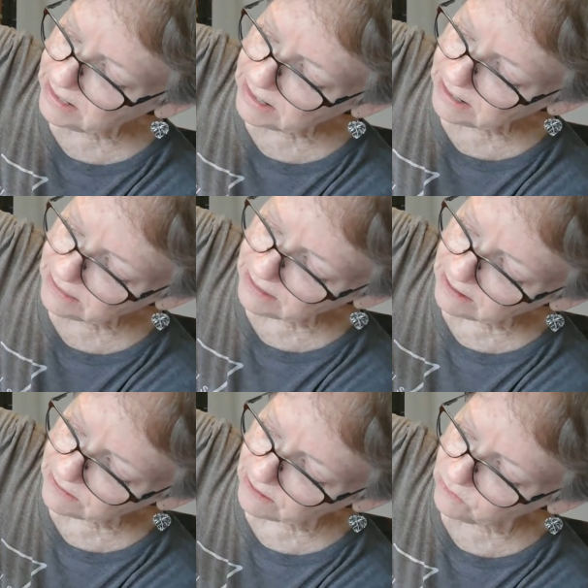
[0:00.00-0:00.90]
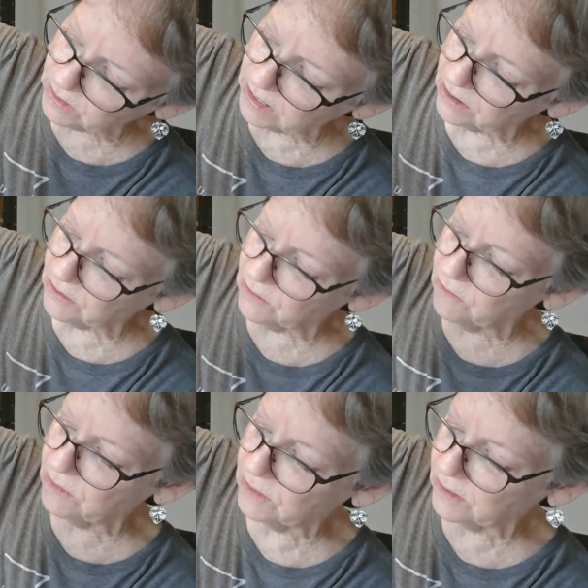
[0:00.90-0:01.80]
I think there we
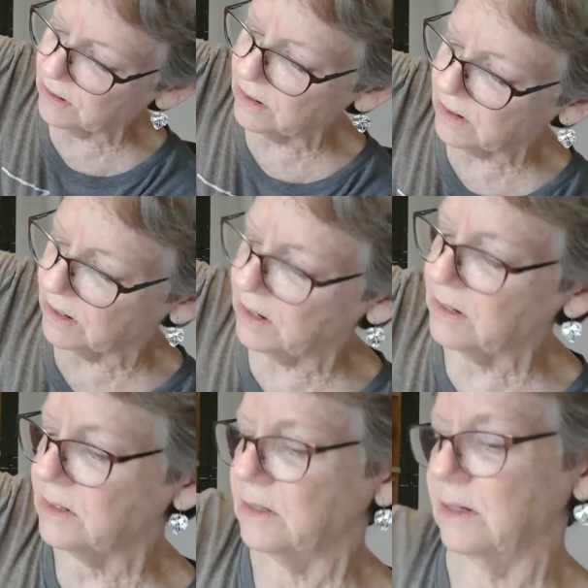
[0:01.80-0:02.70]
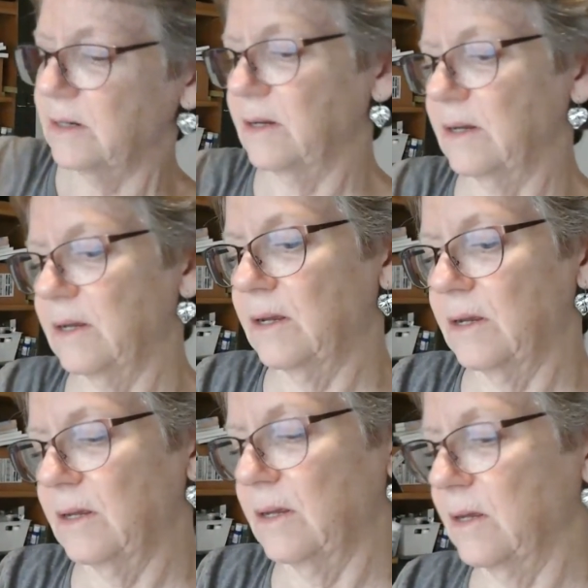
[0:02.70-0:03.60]
go. All right.
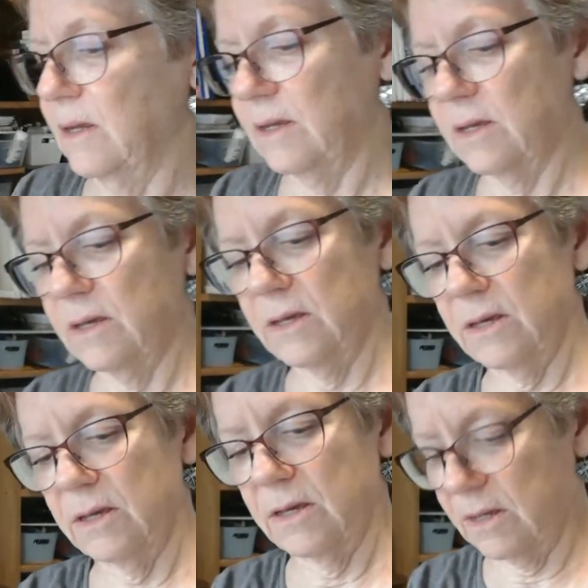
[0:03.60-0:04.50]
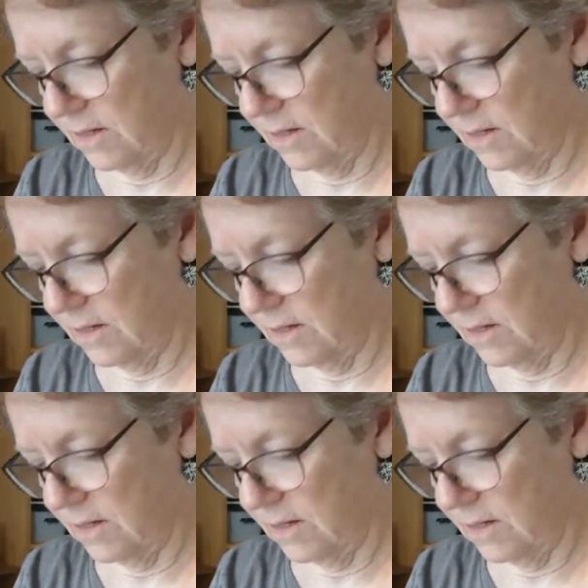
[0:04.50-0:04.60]
I